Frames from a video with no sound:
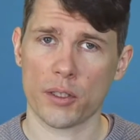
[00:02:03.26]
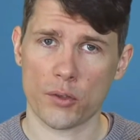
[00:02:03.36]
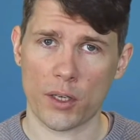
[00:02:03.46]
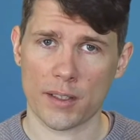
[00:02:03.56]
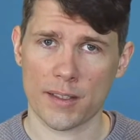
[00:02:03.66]

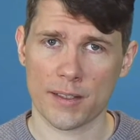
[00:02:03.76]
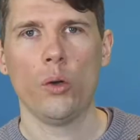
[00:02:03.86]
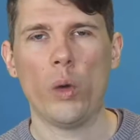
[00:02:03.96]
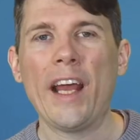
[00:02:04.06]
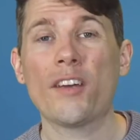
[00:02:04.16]
strings.
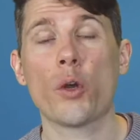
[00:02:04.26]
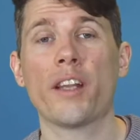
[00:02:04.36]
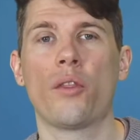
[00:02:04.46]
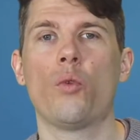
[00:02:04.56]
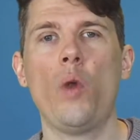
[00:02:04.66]
When I tried
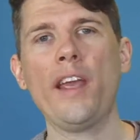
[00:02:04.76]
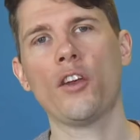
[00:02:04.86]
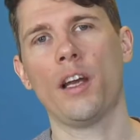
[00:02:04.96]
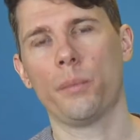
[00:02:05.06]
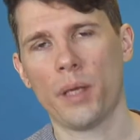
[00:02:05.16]
the
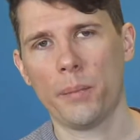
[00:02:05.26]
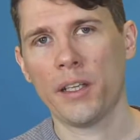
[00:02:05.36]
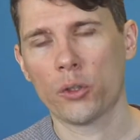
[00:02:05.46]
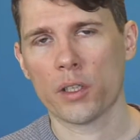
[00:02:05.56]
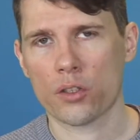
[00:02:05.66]
regular
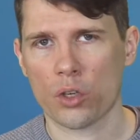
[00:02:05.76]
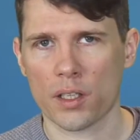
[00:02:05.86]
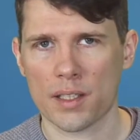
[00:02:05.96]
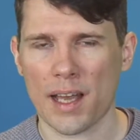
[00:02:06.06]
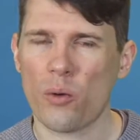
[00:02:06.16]
perpetual
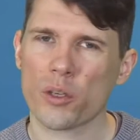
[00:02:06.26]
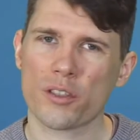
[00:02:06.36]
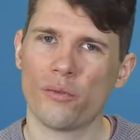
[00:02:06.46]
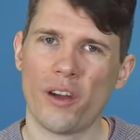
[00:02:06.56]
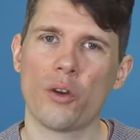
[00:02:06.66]
strings, I was
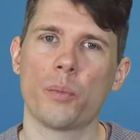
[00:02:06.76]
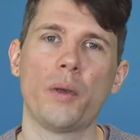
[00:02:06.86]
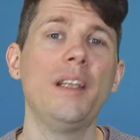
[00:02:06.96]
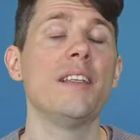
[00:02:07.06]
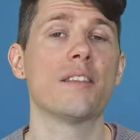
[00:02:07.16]
very
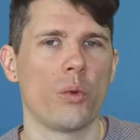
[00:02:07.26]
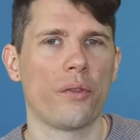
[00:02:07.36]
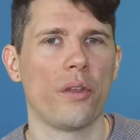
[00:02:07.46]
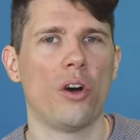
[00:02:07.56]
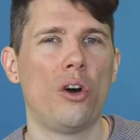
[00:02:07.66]
pleased with
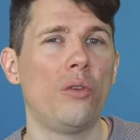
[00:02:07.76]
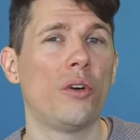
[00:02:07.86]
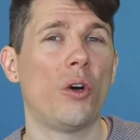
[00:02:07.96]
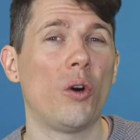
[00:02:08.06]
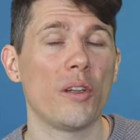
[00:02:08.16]
the
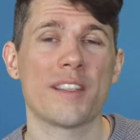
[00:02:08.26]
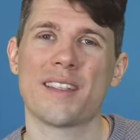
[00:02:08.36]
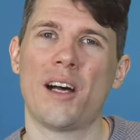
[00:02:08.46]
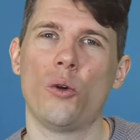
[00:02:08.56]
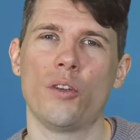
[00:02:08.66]
overall
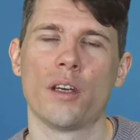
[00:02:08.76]
sound,